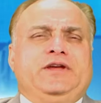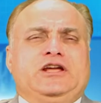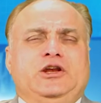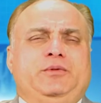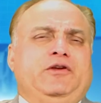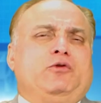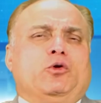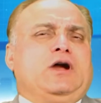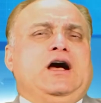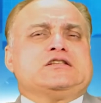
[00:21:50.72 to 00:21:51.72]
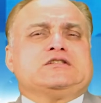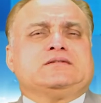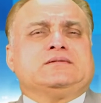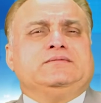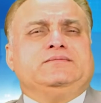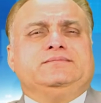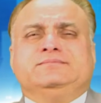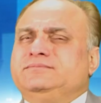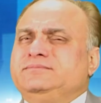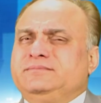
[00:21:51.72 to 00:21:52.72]
weekly brief forecast.
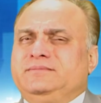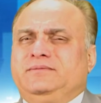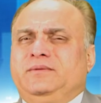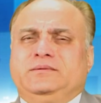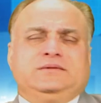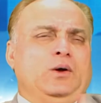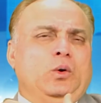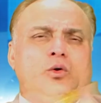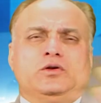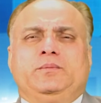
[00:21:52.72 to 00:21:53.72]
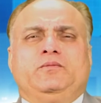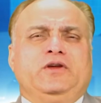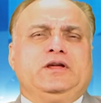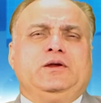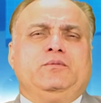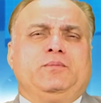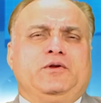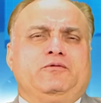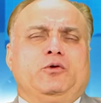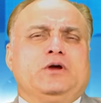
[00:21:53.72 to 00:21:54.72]
The whole weekly
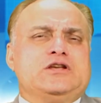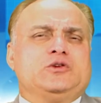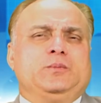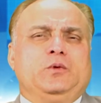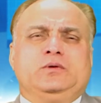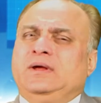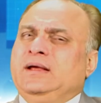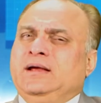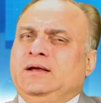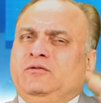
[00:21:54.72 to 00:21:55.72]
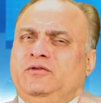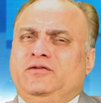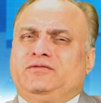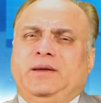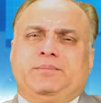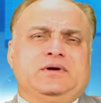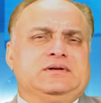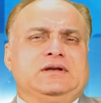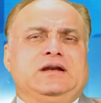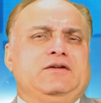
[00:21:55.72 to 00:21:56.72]
brief forecast report, 5th April
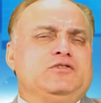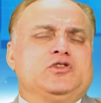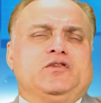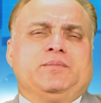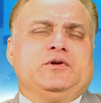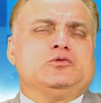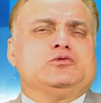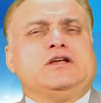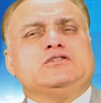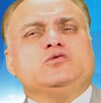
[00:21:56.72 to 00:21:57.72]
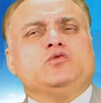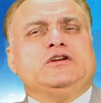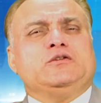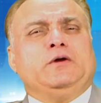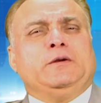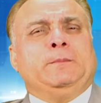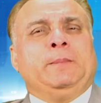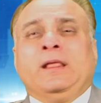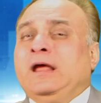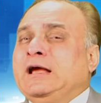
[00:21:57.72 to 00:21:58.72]
till 11th April 2021.
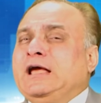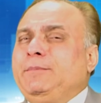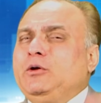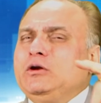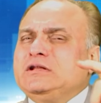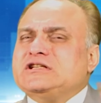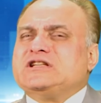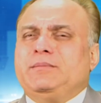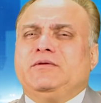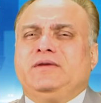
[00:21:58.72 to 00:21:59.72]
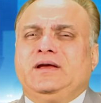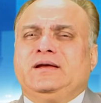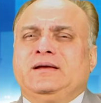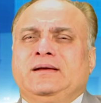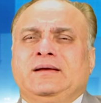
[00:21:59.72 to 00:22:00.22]
Capricorn, in this coming week,